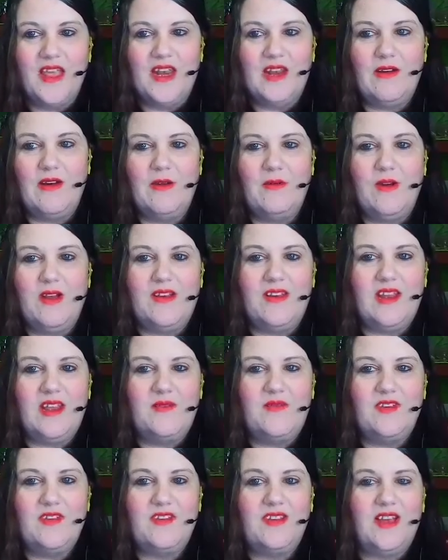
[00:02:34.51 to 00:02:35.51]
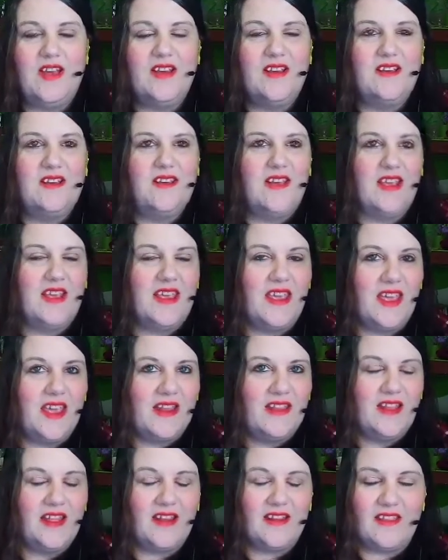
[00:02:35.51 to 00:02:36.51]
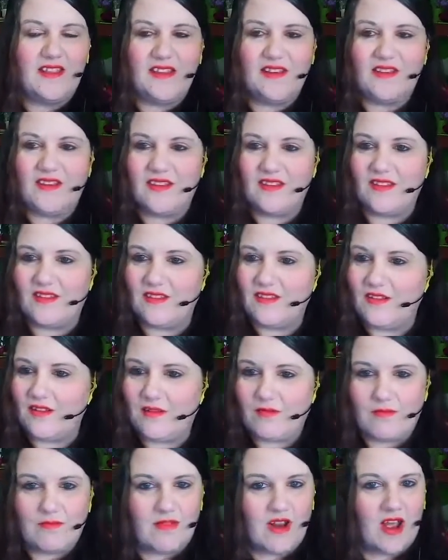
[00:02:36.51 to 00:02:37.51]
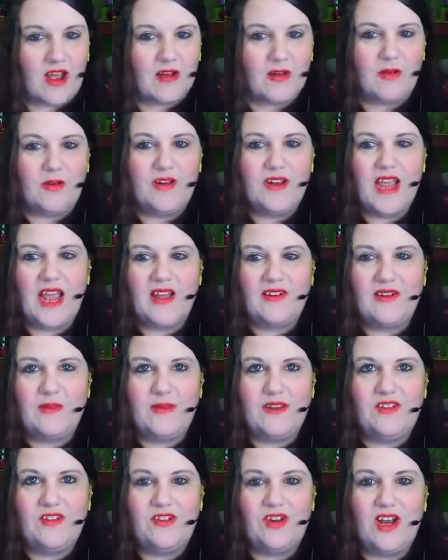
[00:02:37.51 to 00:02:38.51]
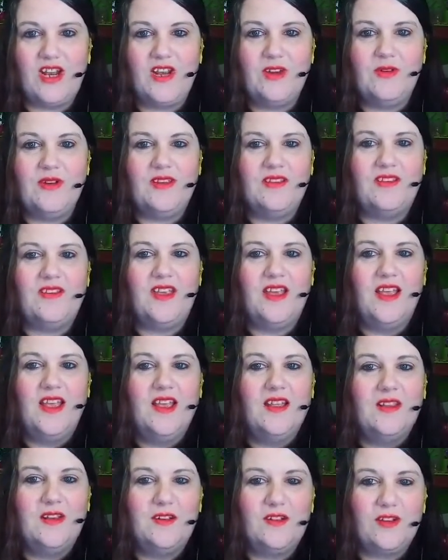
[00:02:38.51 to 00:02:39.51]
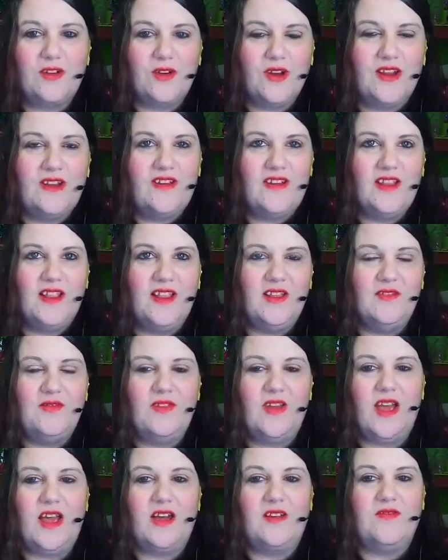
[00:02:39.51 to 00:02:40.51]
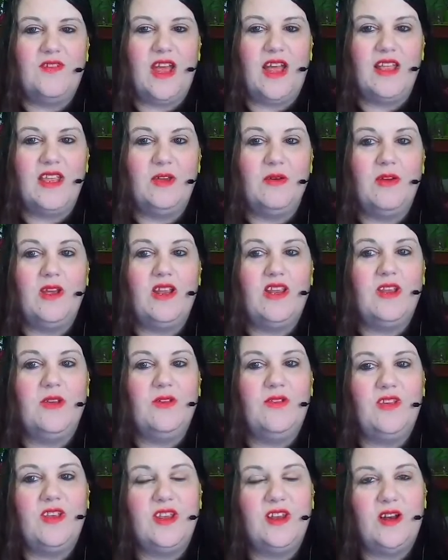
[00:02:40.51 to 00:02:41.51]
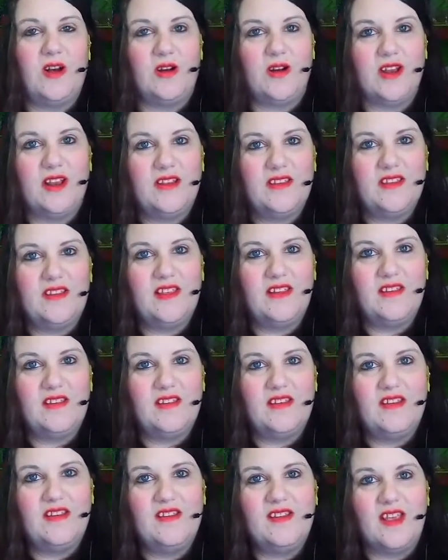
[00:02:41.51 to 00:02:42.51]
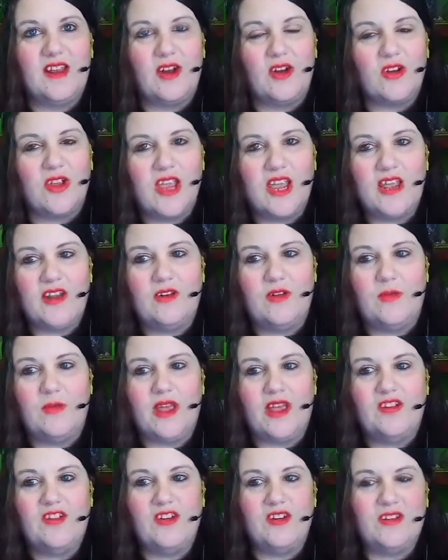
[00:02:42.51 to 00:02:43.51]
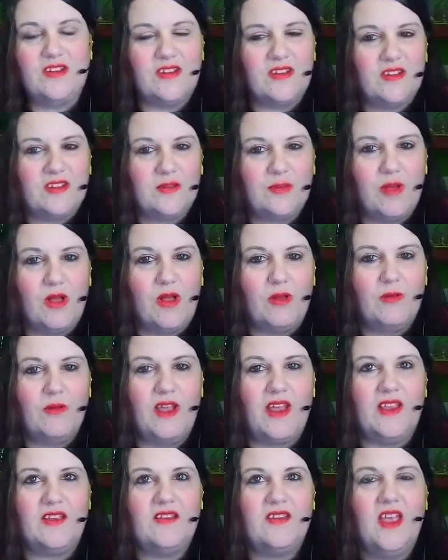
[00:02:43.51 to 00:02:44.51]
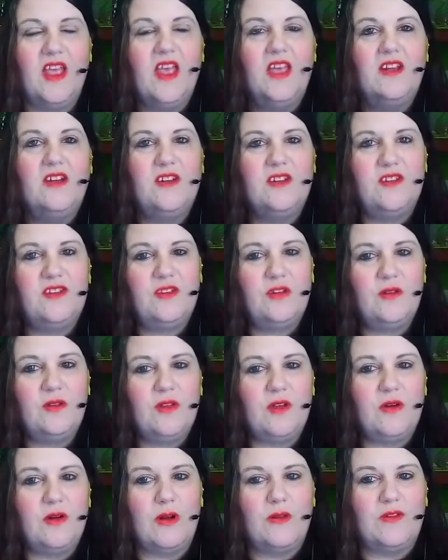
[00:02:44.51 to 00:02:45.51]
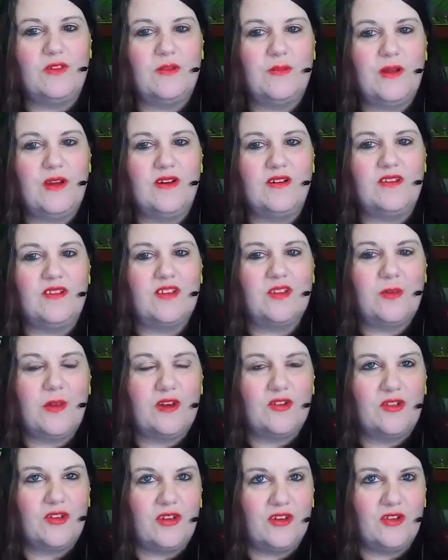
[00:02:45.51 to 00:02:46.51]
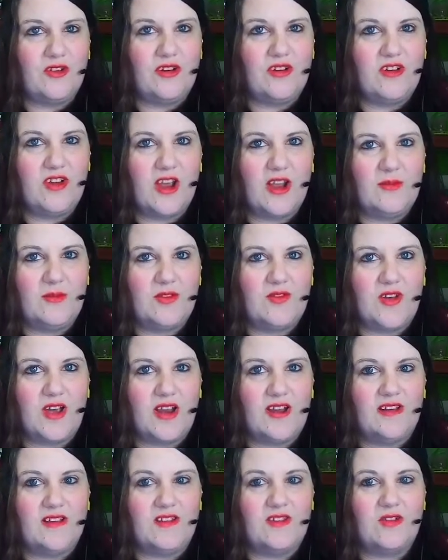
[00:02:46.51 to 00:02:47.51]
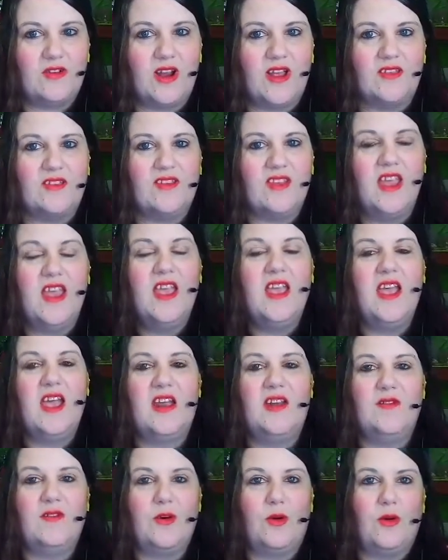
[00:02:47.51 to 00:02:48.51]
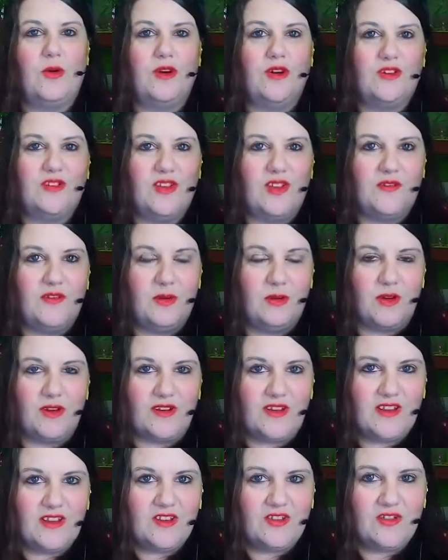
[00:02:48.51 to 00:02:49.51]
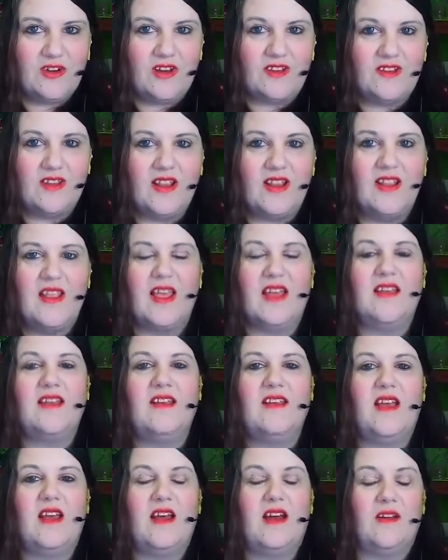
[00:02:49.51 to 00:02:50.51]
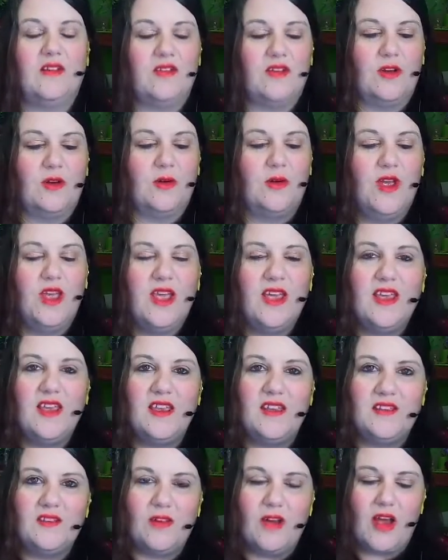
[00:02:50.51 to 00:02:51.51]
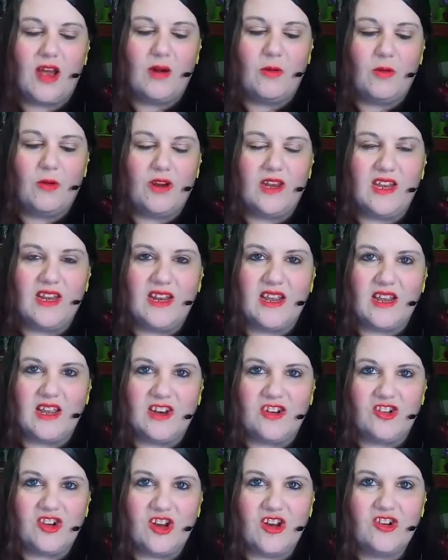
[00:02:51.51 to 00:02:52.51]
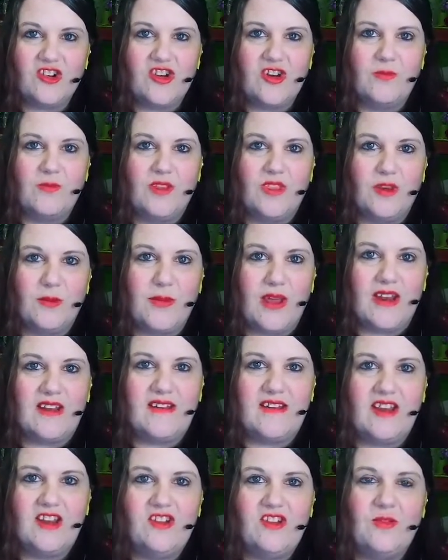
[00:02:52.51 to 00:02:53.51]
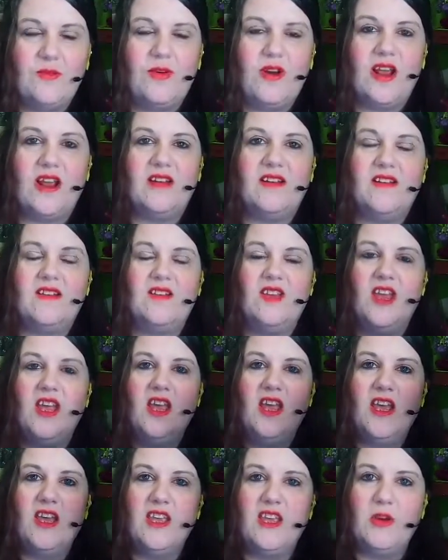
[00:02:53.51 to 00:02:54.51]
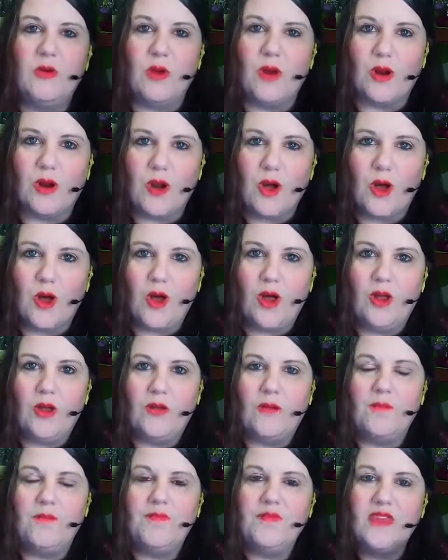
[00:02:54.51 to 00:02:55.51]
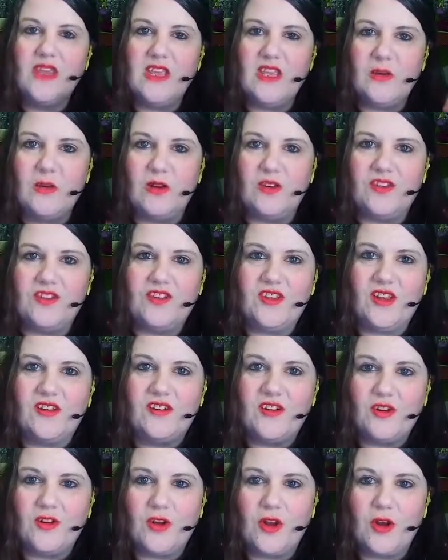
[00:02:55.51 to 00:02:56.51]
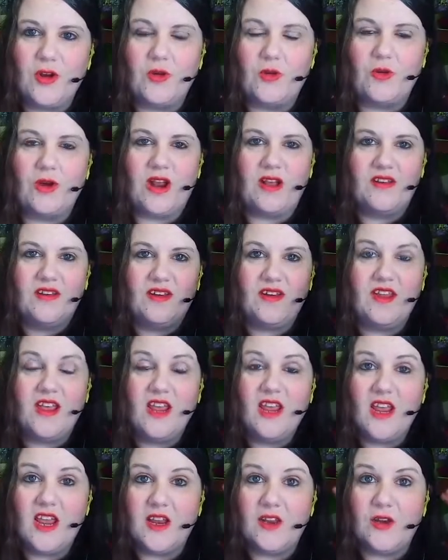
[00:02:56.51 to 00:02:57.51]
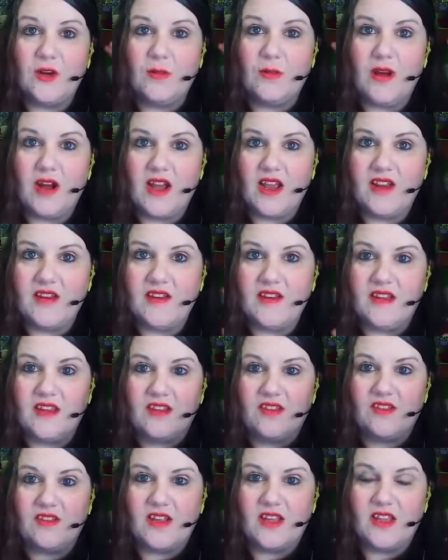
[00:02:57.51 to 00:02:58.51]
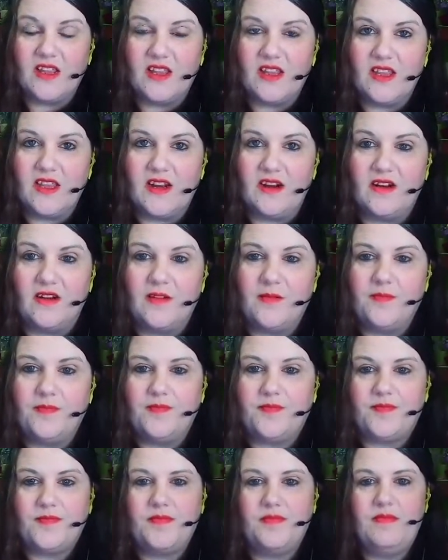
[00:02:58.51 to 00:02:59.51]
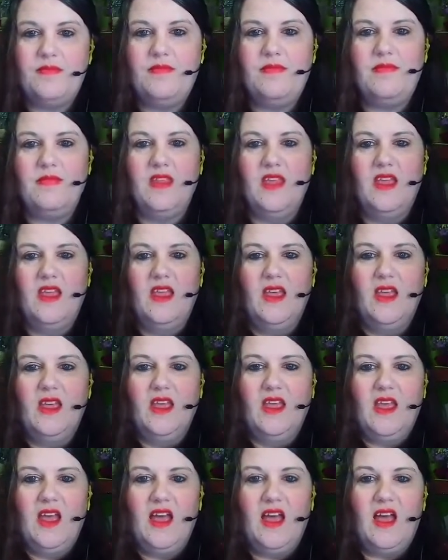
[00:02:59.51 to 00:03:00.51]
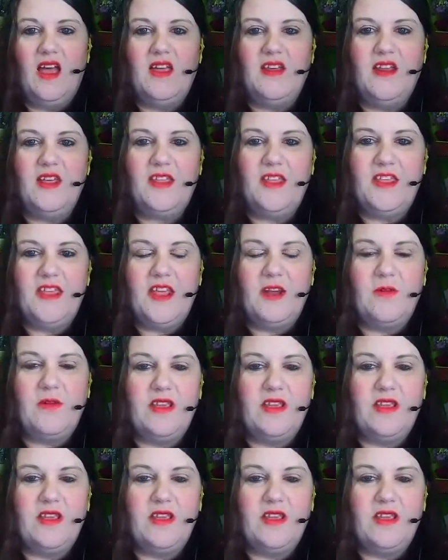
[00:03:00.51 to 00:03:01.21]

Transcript: Now, I want to emphasize again that this is not going to have to be strenuous. There's a great deal of value in using our incenses and our candle magics in small ways to soothe our own spirits, especially during times of heightened stress. And of course, if you are de-stressing, that it also is working in conjunction with your meditation practice. You are calm, you are centered, grounded, and your mind is clear. Another thing